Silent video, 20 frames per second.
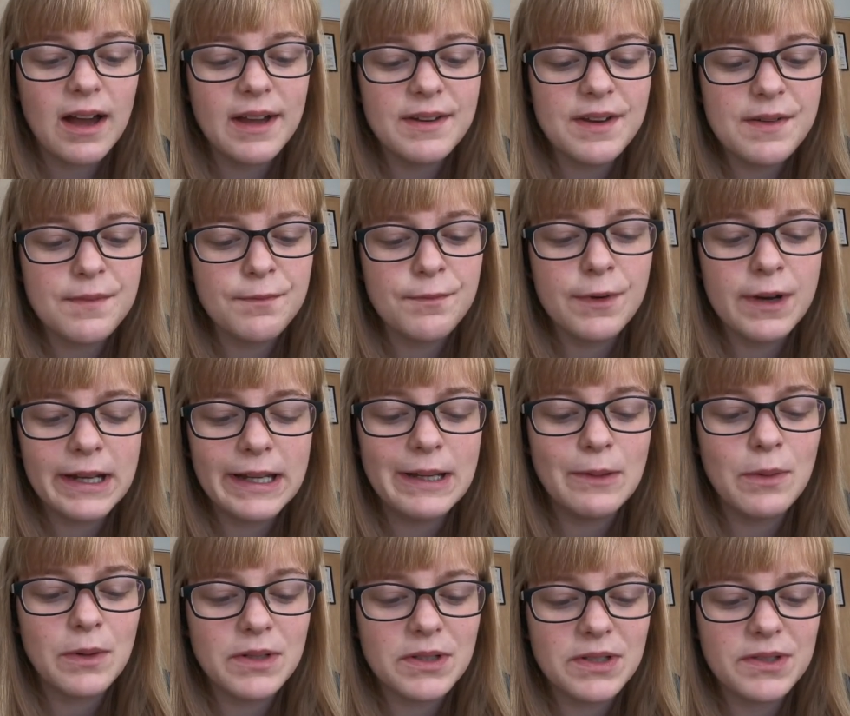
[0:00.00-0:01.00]
I don't
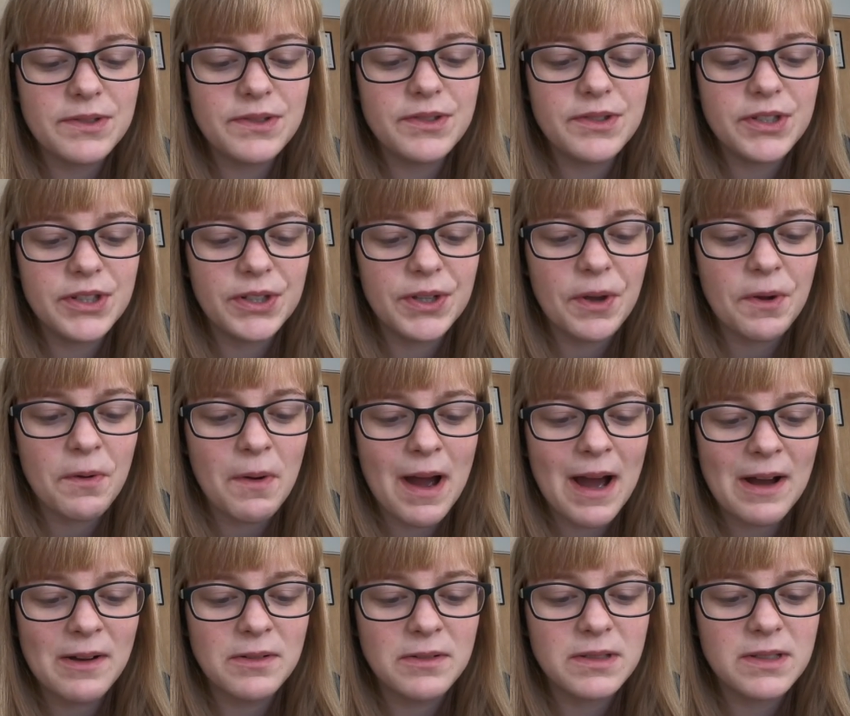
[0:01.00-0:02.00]
really want to go
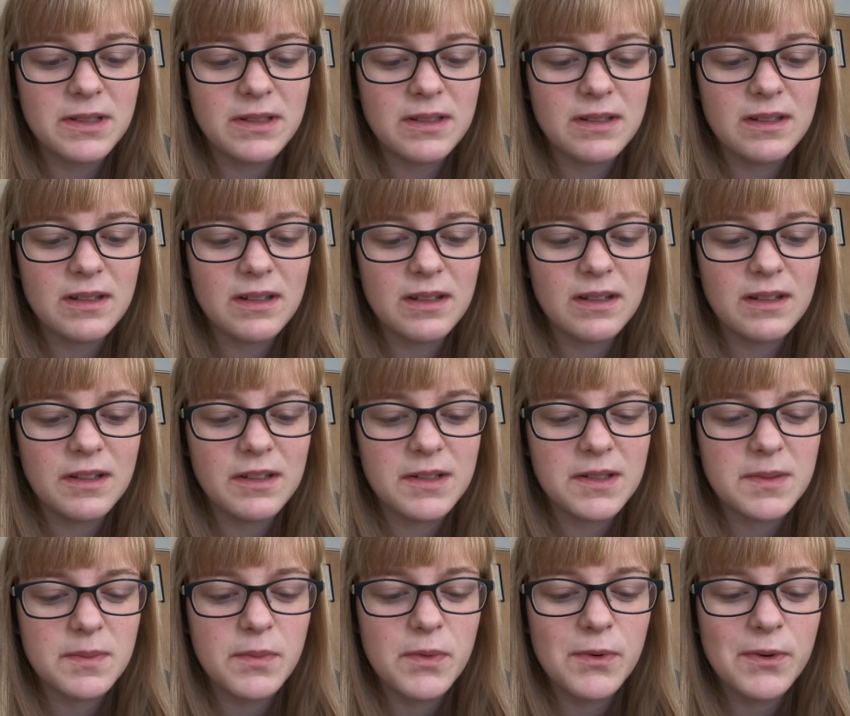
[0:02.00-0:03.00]
out
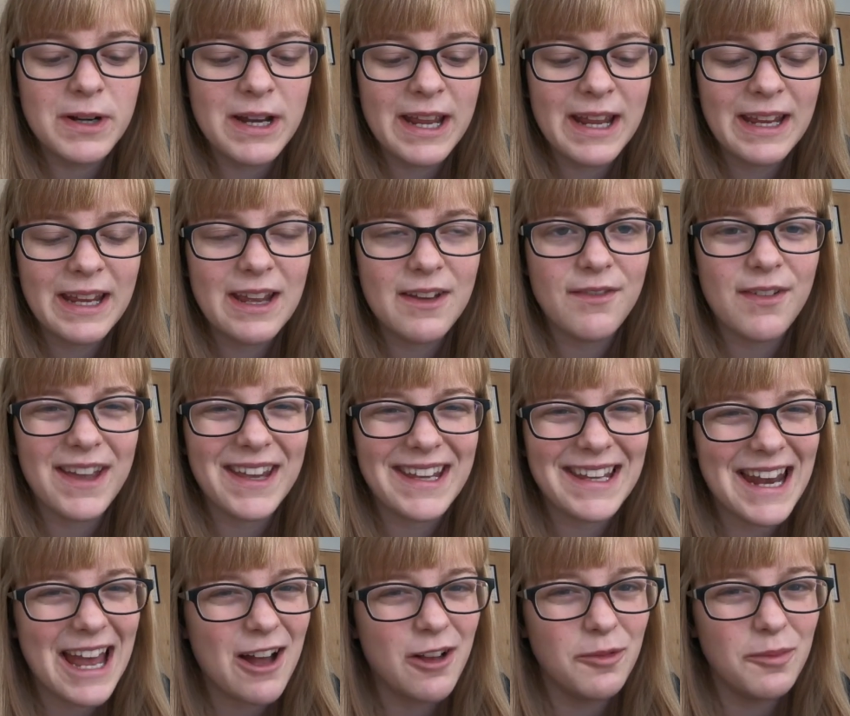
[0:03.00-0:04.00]
this morning if I
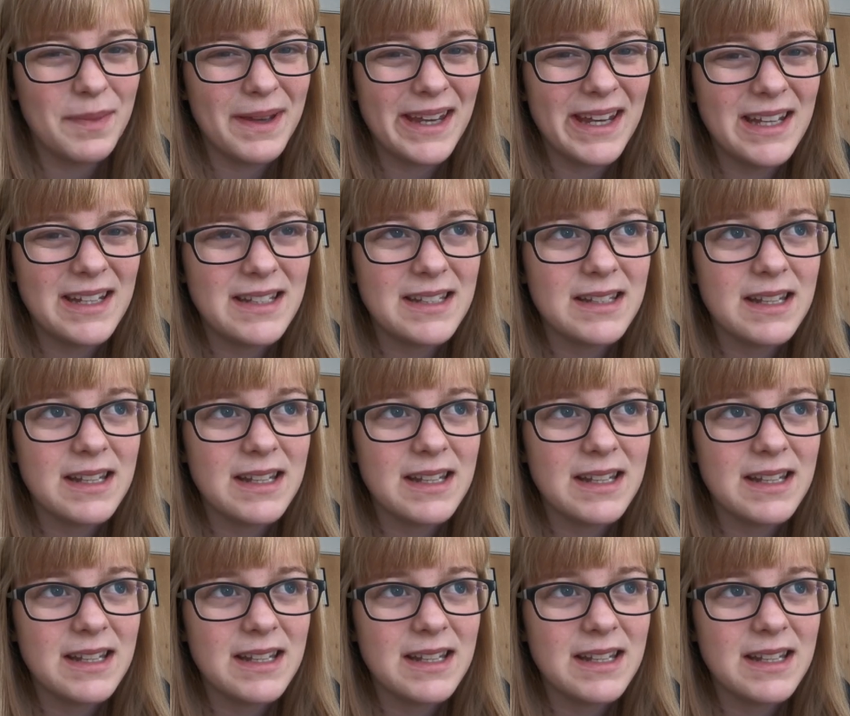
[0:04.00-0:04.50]
can help it.